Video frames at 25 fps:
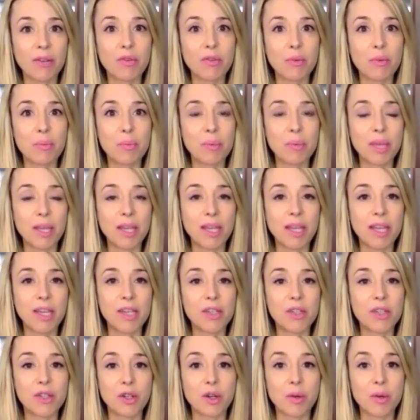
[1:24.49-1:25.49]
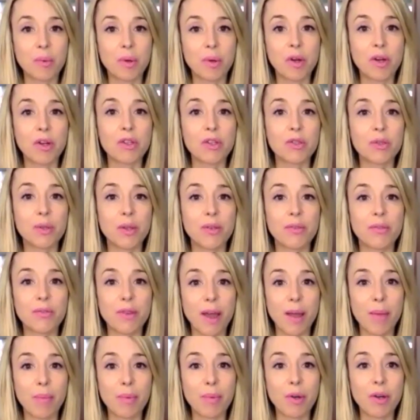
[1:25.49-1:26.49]
from being a sugar burner to a
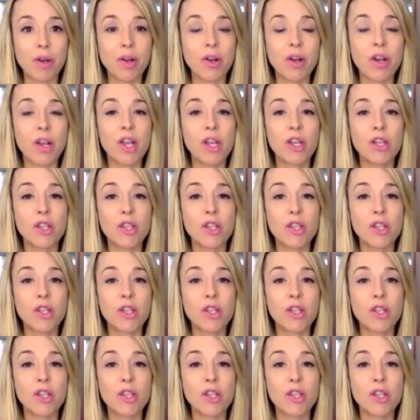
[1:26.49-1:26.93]
fat burner